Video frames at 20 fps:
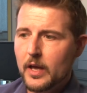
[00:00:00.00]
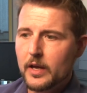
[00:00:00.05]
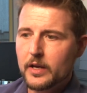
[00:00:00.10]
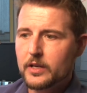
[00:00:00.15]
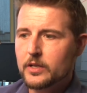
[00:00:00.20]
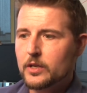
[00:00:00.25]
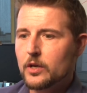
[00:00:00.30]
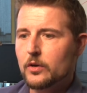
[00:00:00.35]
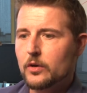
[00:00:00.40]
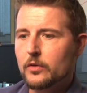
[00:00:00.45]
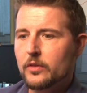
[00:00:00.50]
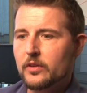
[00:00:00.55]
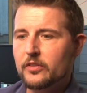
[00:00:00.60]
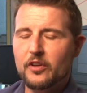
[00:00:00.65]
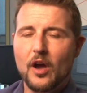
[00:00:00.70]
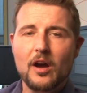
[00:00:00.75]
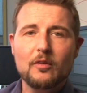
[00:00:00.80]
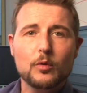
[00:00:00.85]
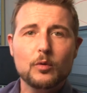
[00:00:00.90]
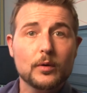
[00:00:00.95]
You know, the
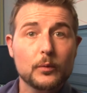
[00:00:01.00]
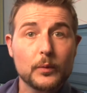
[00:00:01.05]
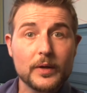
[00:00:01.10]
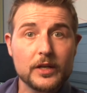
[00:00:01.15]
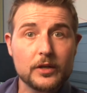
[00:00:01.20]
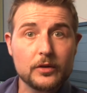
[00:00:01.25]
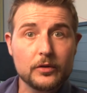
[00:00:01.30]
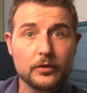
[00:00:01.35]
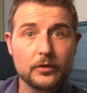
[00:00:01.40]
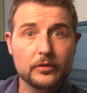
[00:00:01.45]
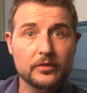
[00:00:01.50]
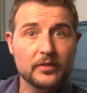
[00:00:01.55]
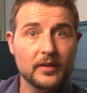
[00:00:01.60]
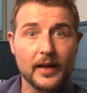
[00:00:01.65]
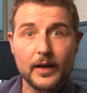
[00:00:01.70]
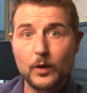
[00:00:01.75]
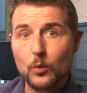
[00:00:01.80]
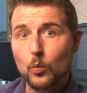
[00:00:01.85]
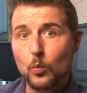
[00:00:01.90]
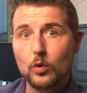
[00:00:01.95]
software we use,
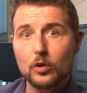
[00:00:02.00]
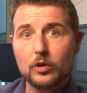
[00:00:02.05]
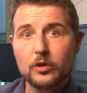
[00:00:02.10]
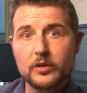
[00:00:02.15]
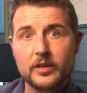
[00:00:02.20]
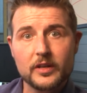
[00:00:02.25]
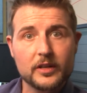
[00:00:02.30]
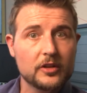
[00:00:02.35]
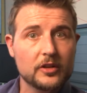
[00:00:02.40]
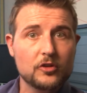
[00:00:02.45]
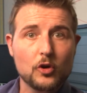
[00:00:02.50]
like like Word and